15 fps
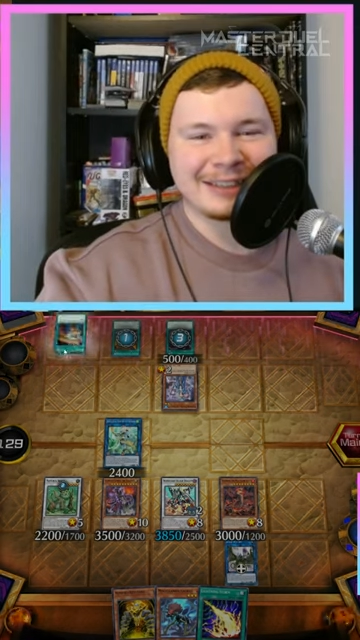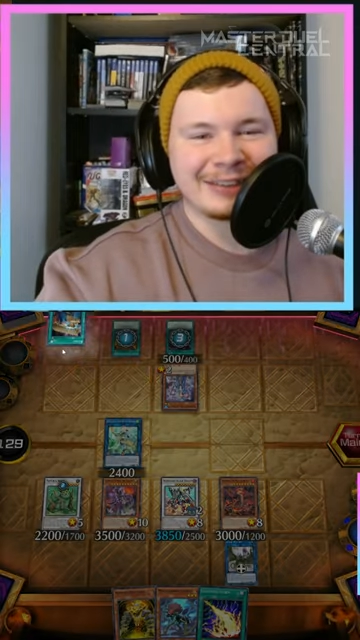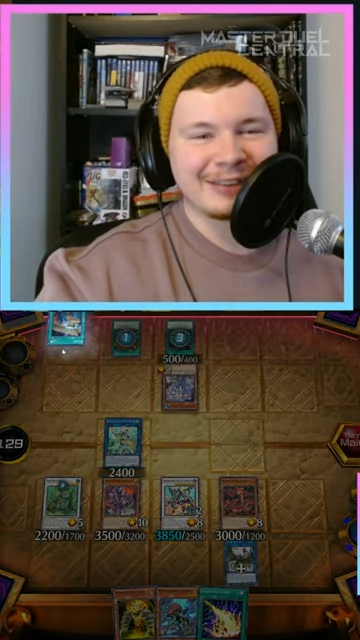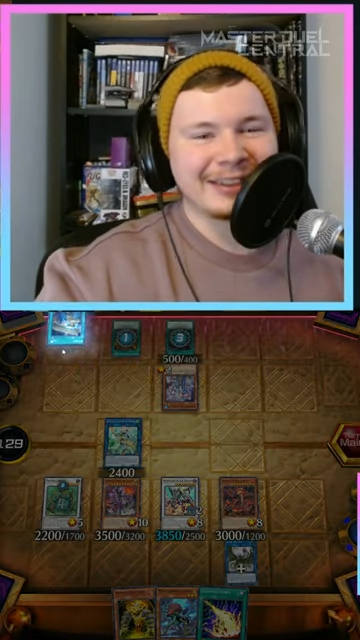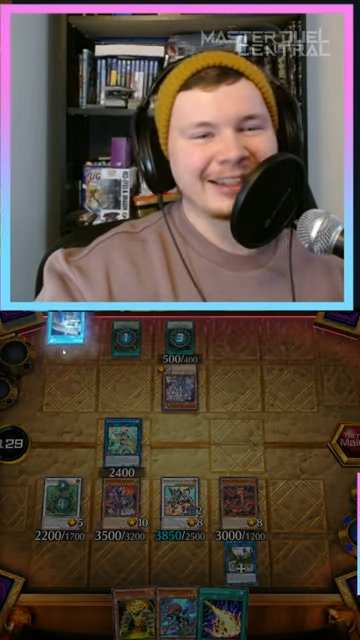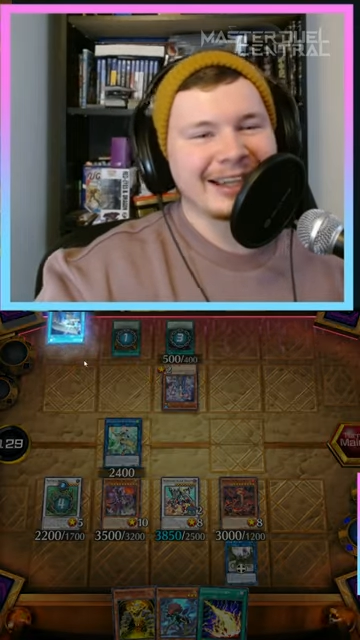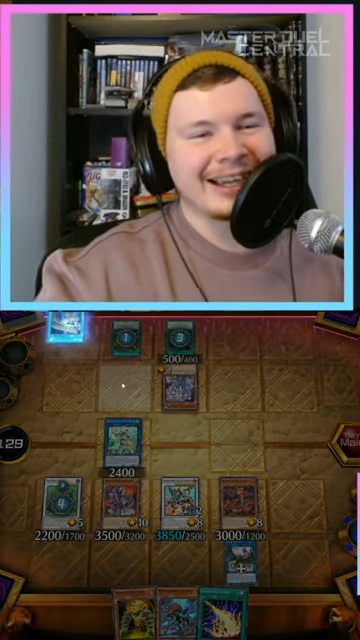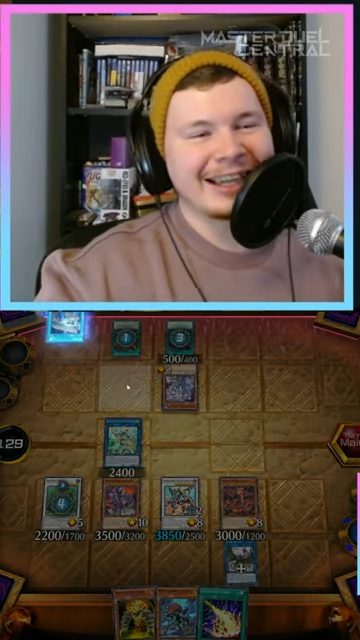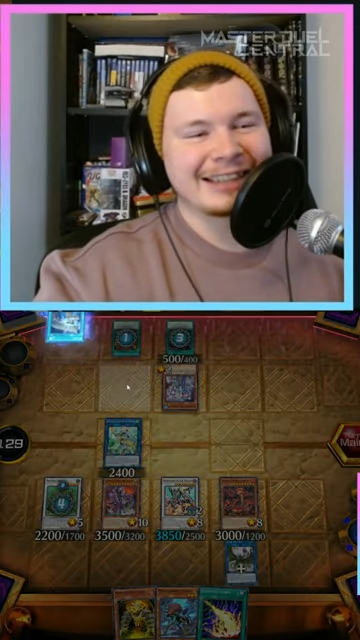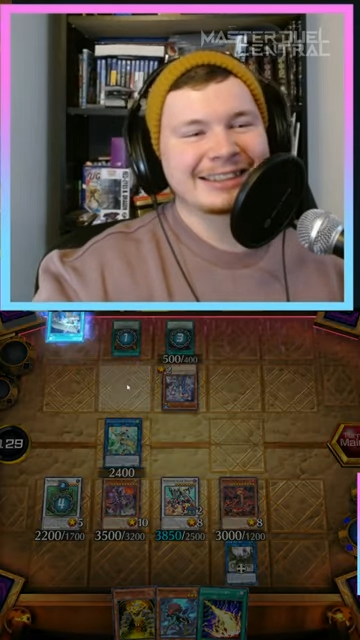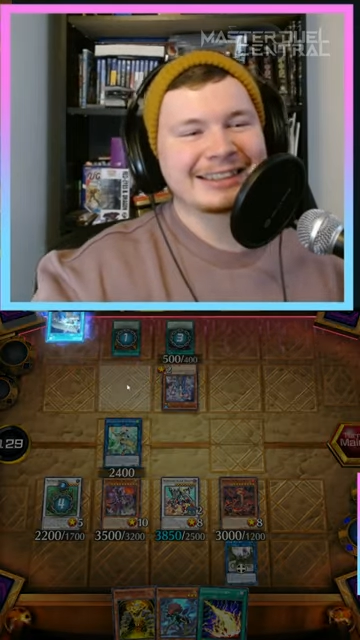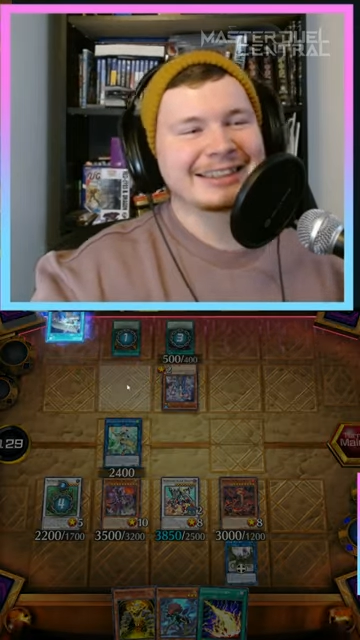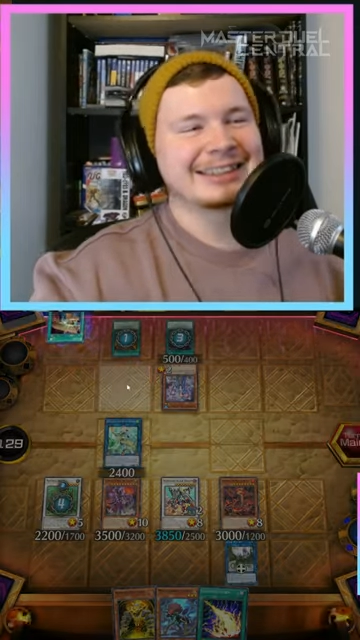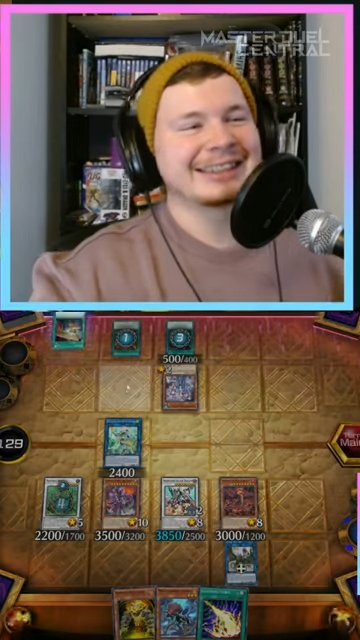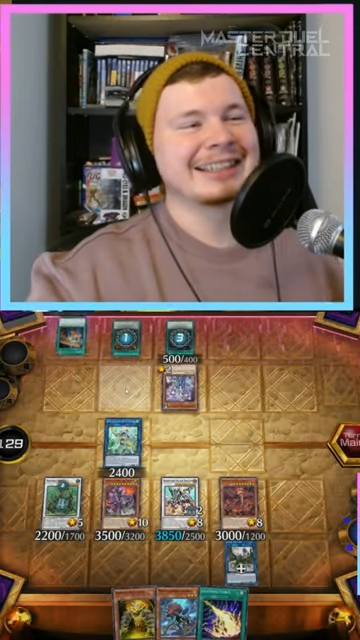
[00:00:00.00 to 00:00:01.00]
Do it.
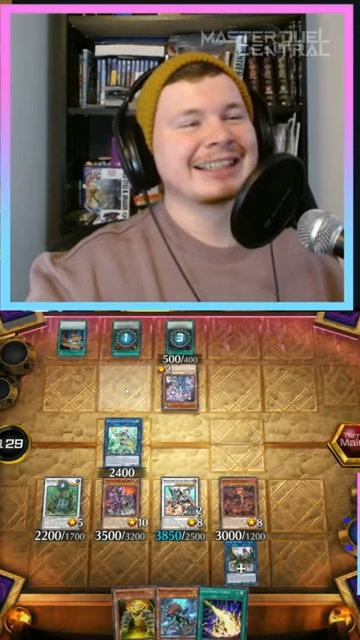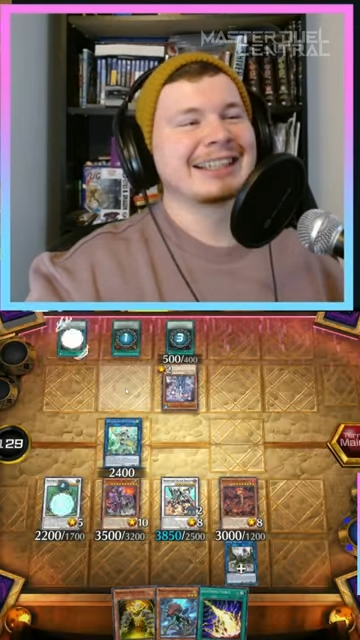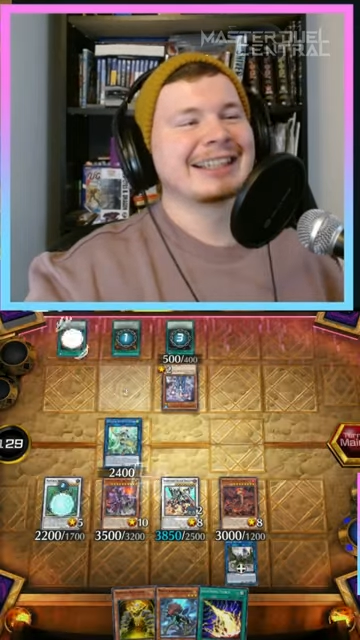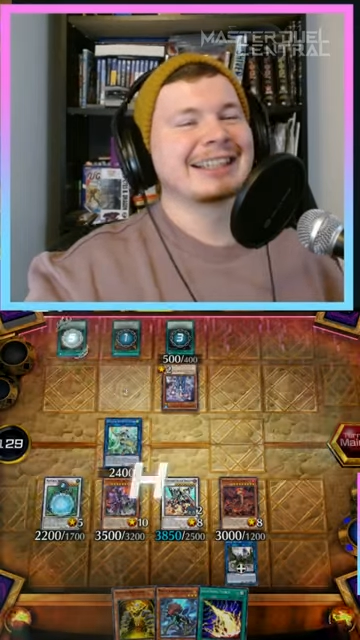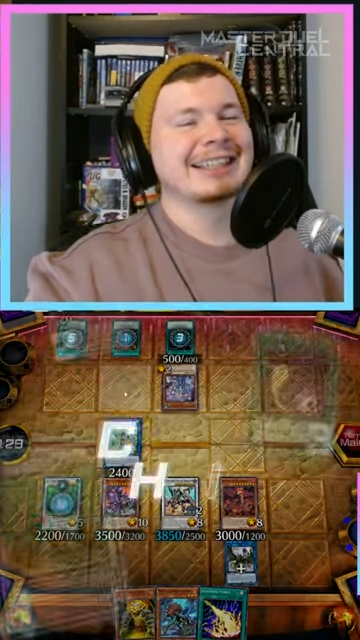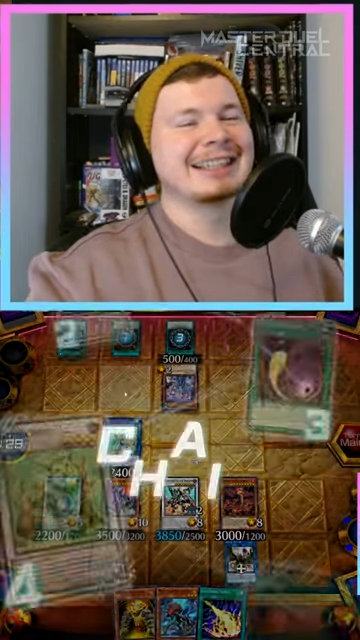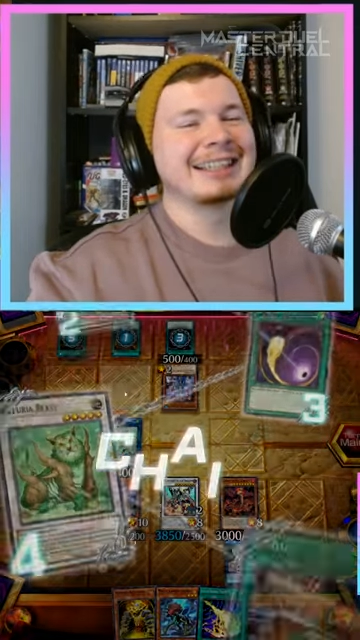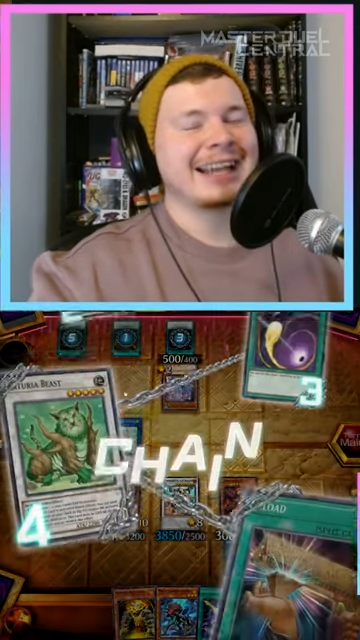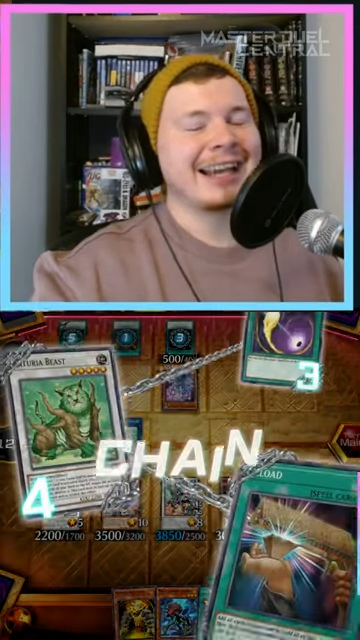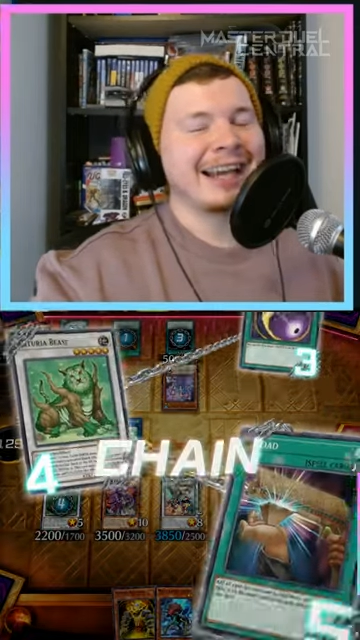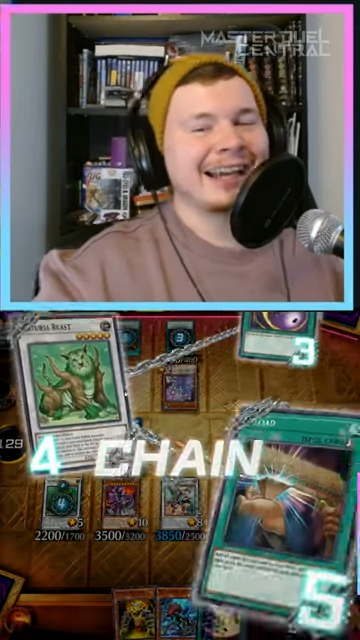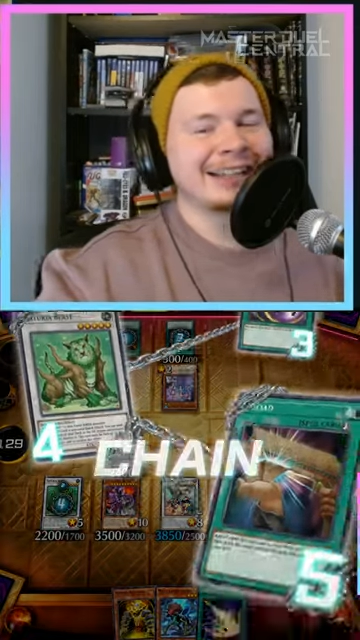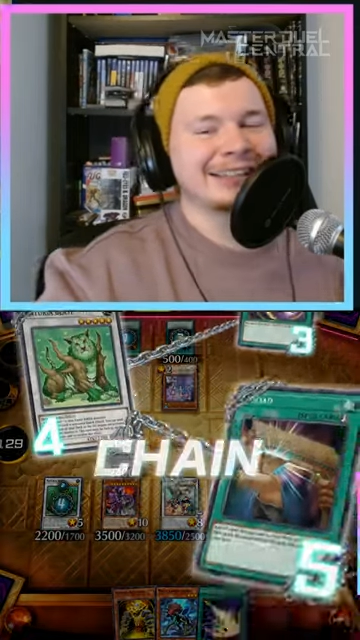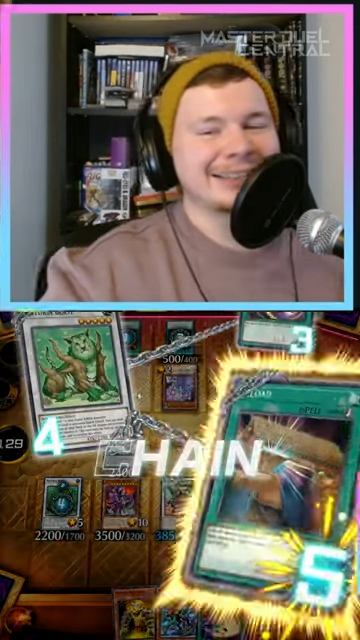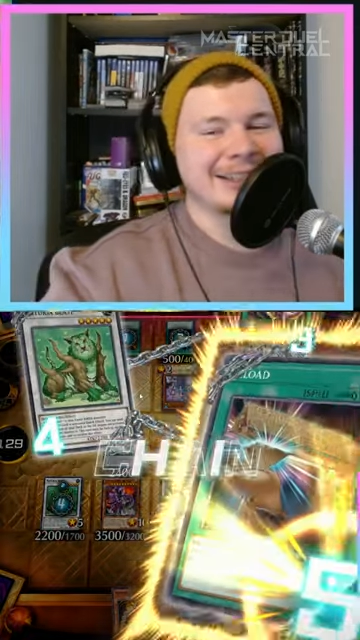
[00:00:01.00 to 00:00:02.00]
Yes!
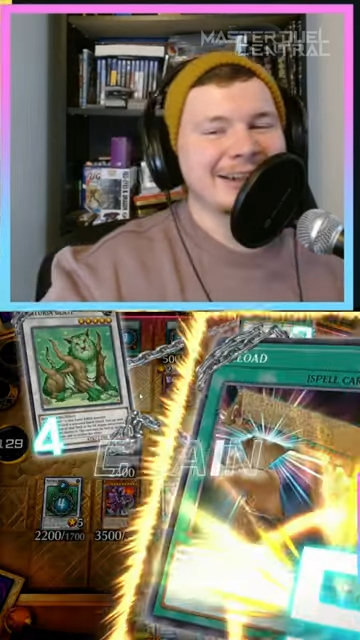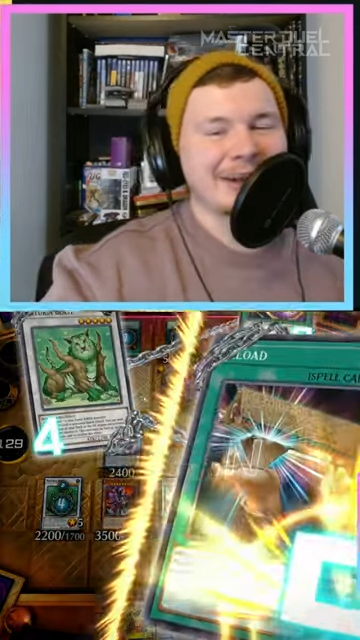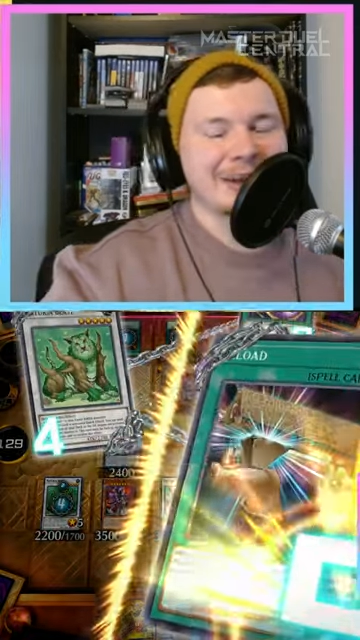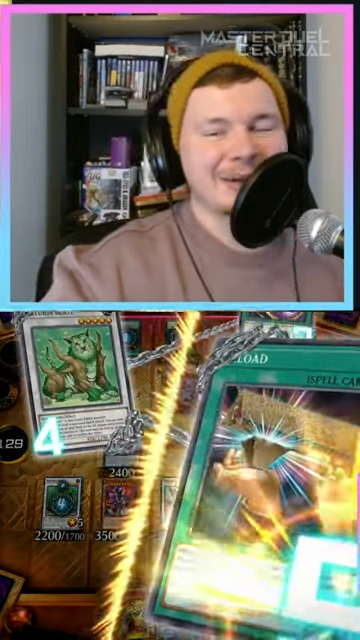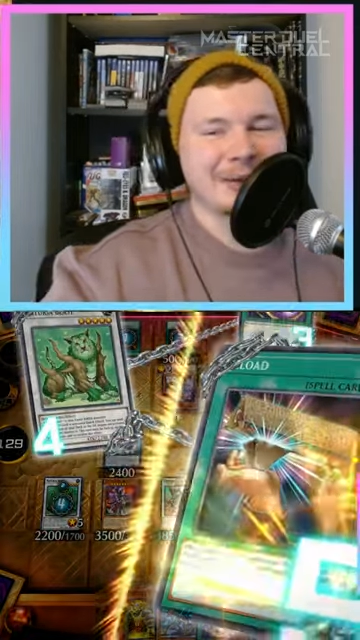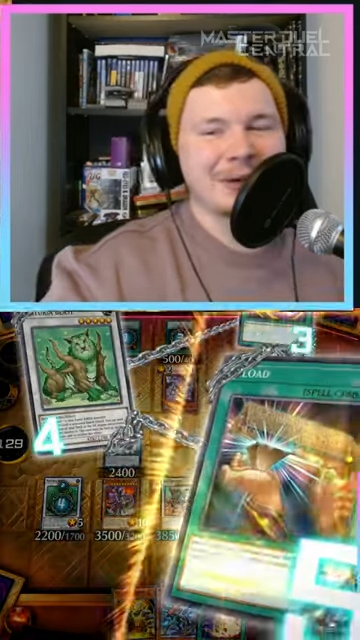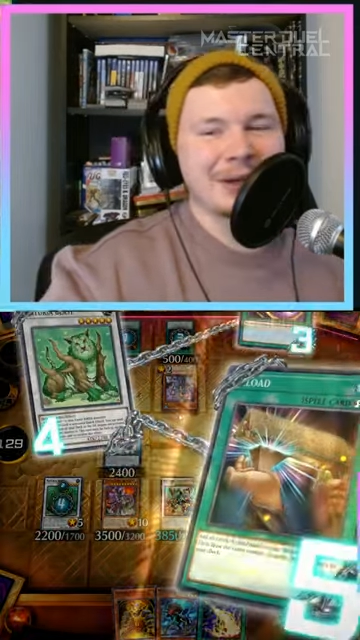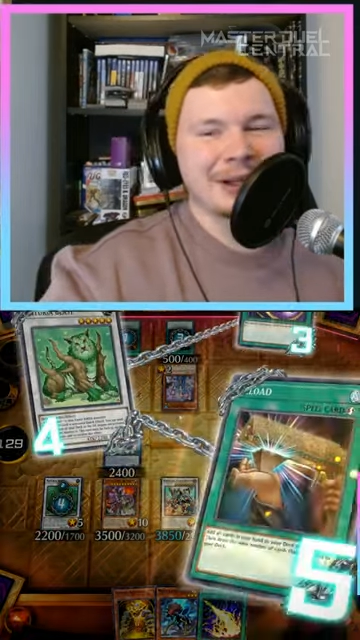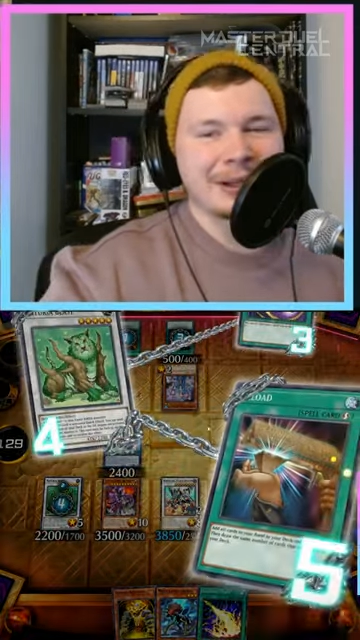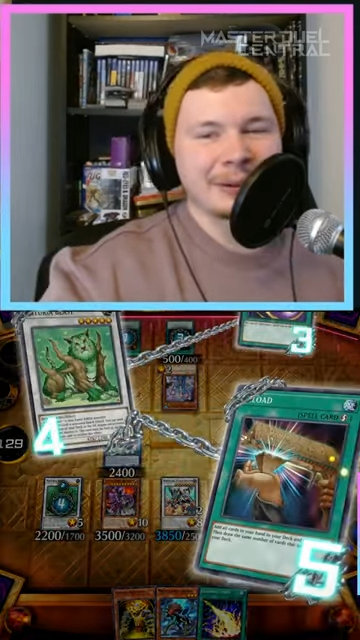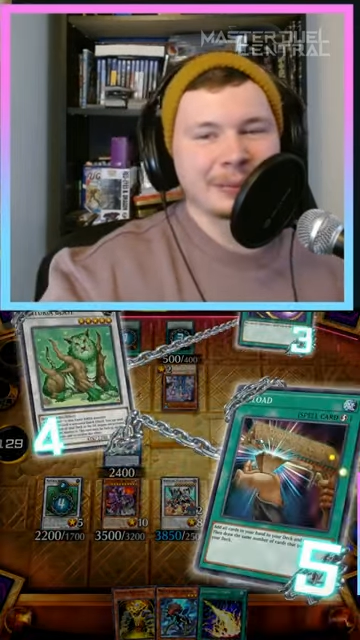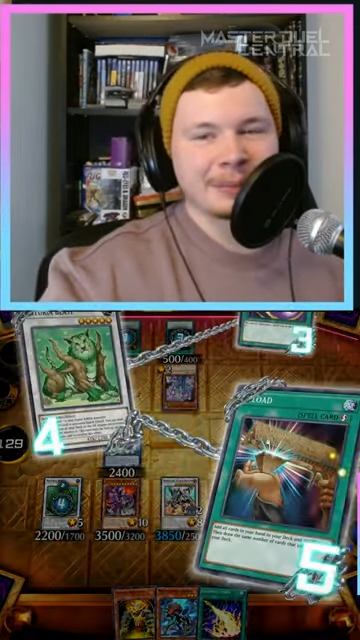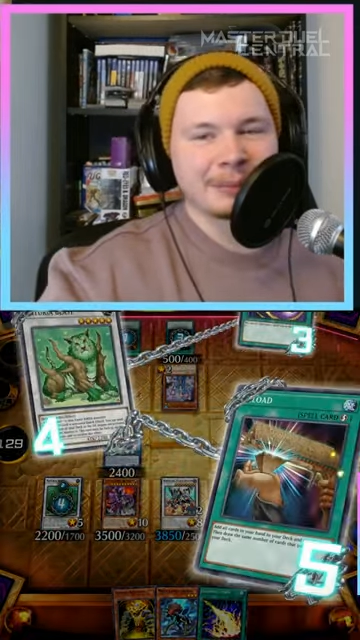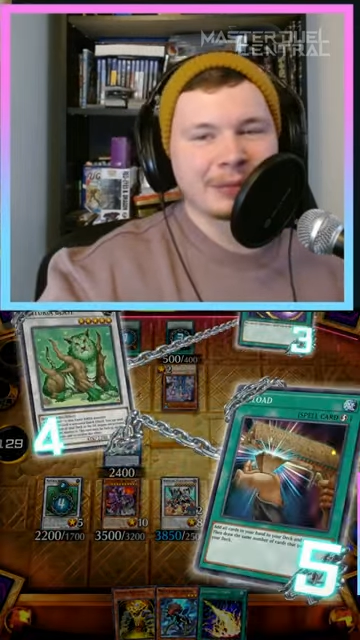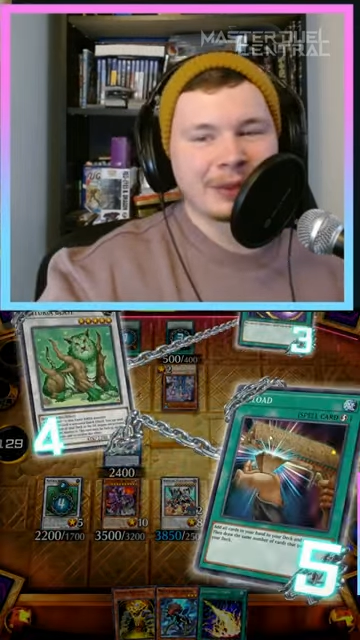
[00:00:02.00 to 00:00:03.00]
Yes, another
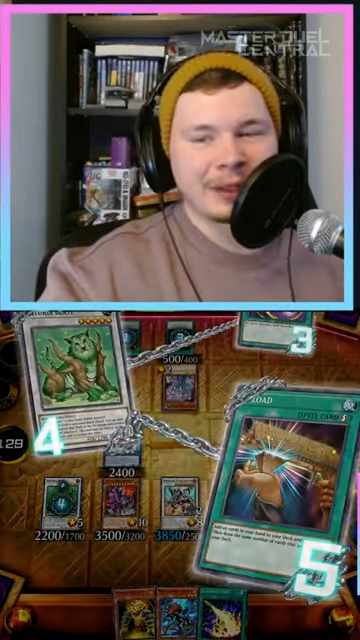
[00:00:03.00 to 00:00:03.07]
one!